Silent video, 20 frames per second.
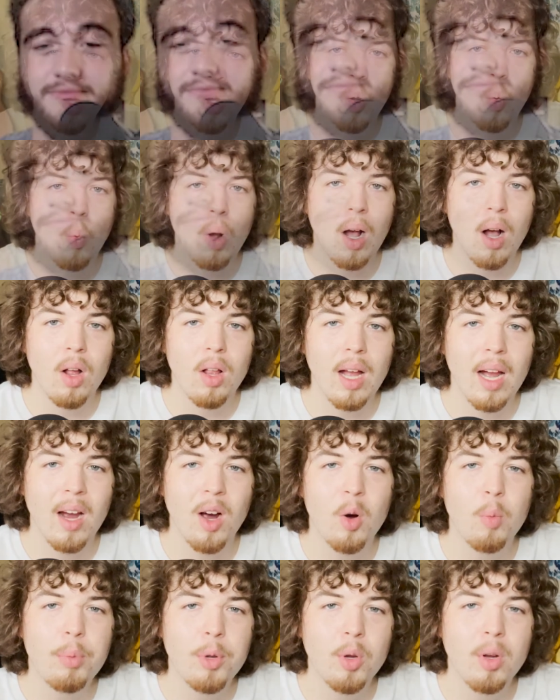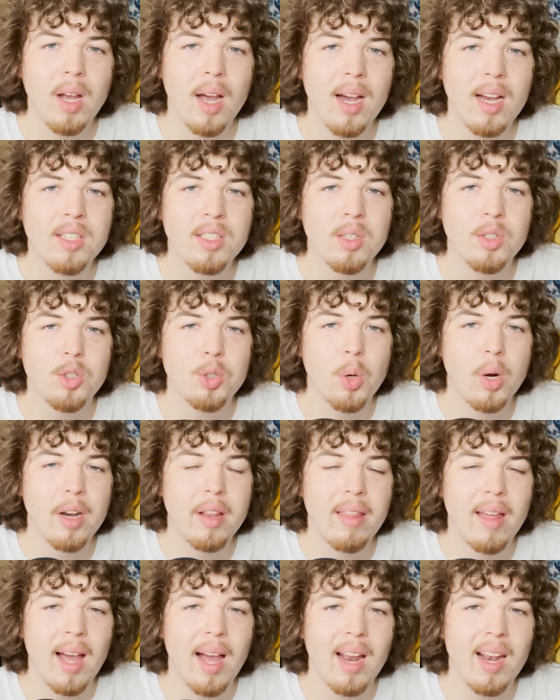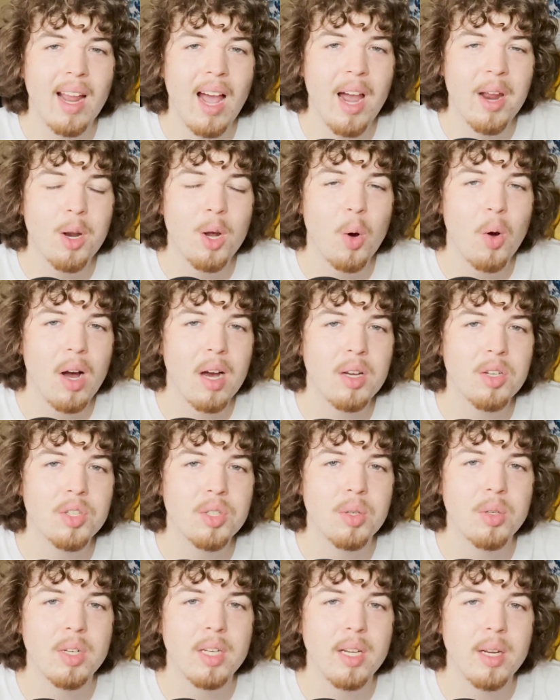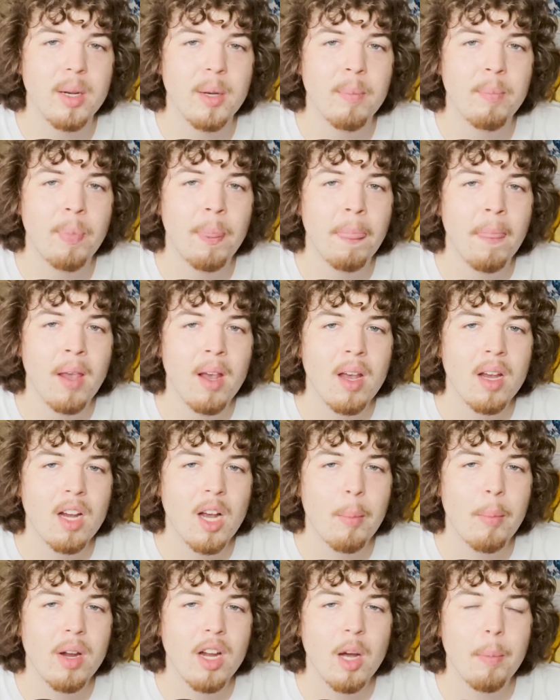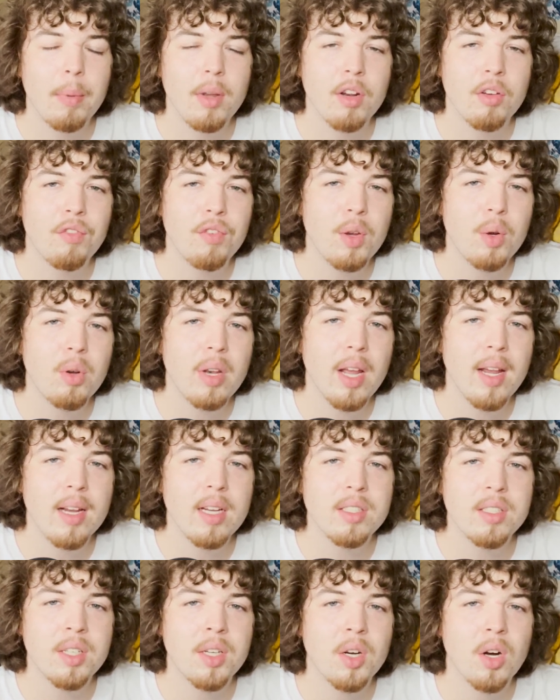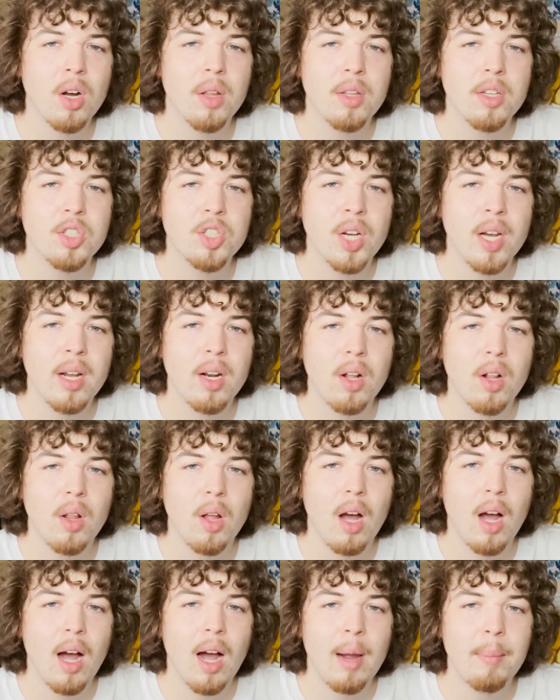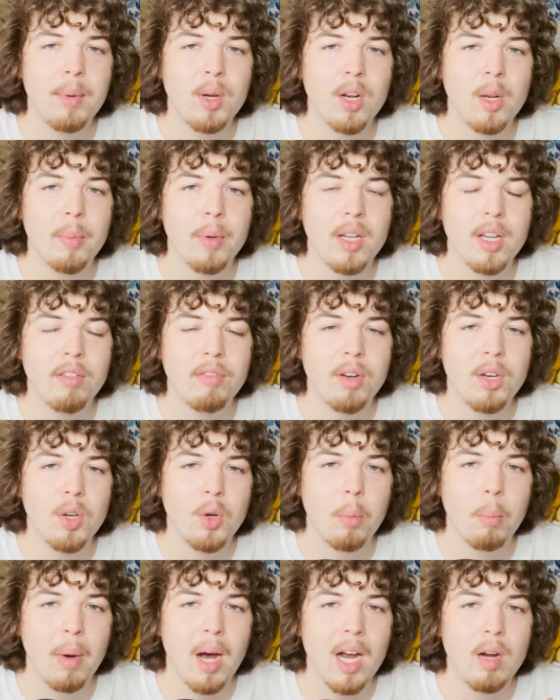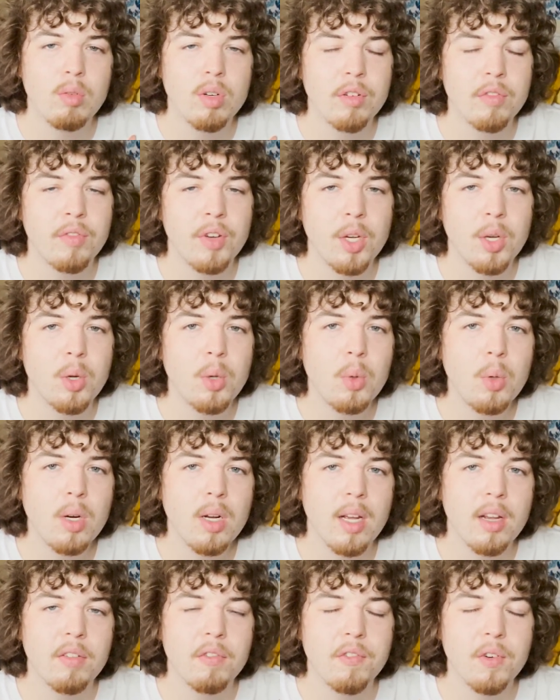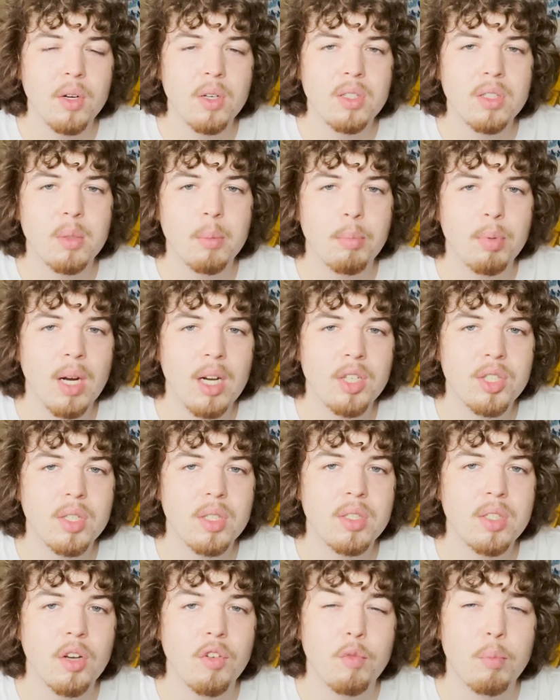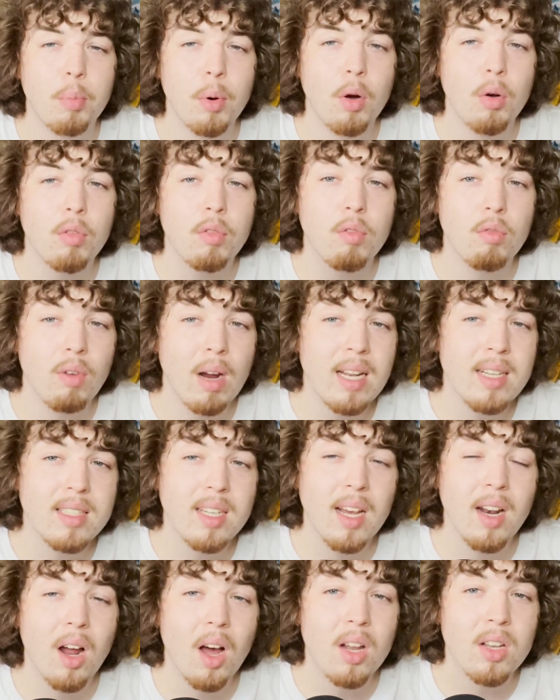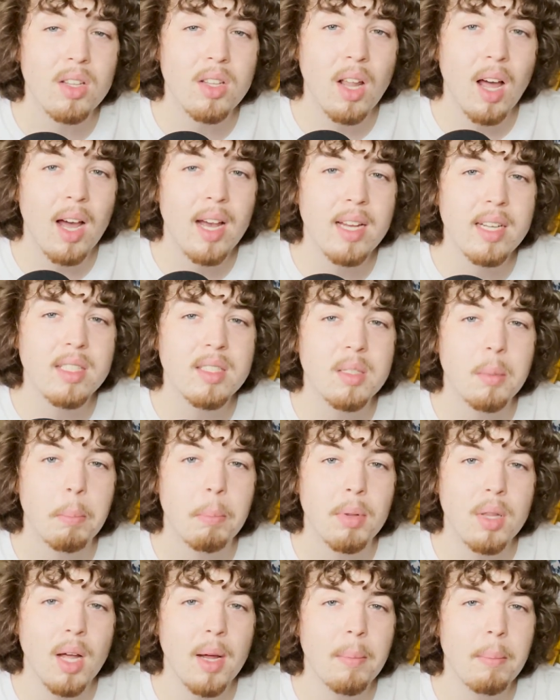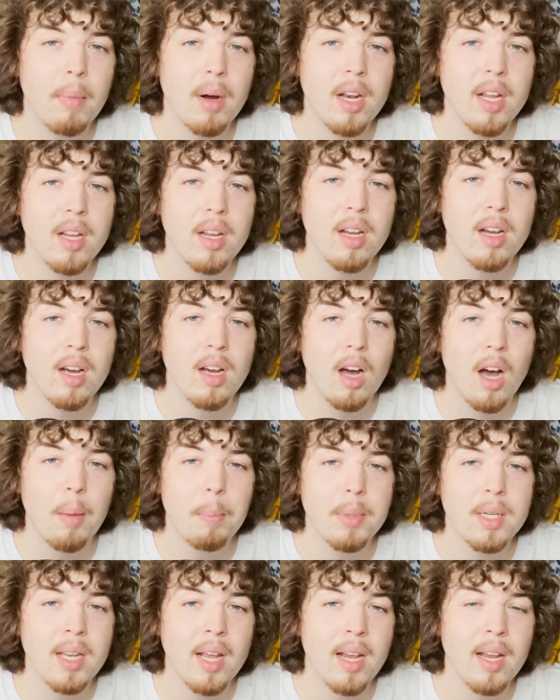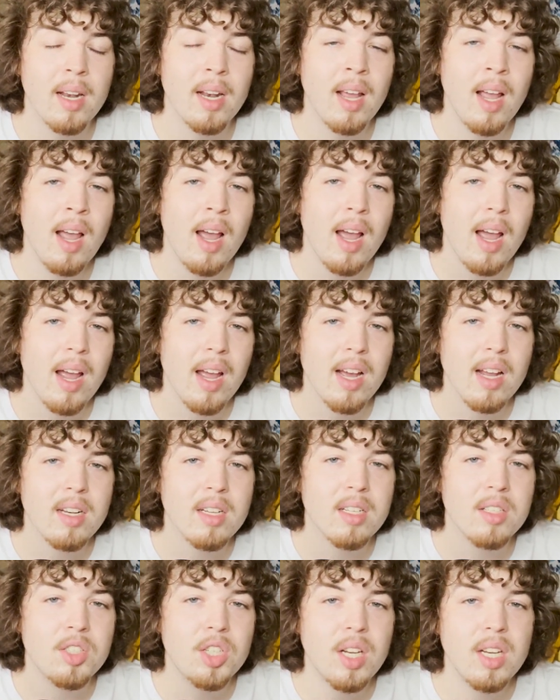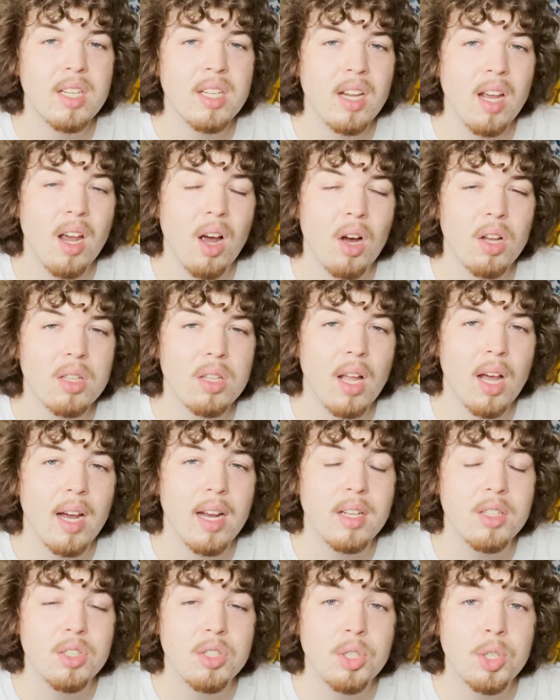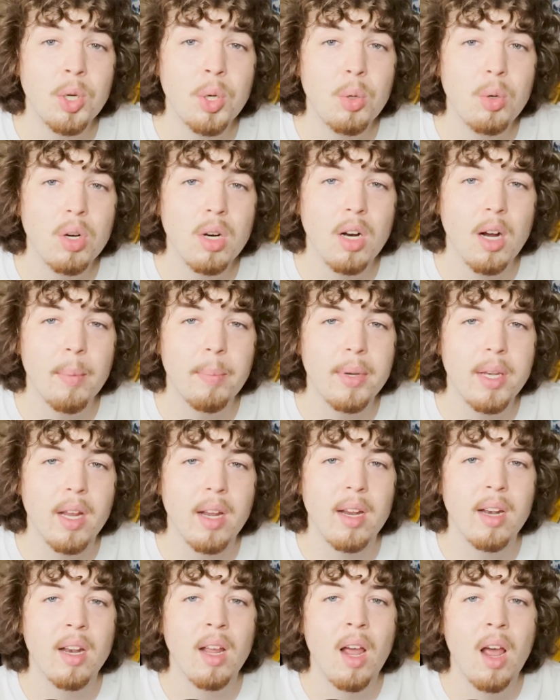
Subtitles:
Well, I hope you guys enjoyed that. I know I sure did. Coming up in a few days here on the channel, I'm going to be giving you my review and first impressions of both Red Dead Online's Blood Money update and GTA Online's Tuner update.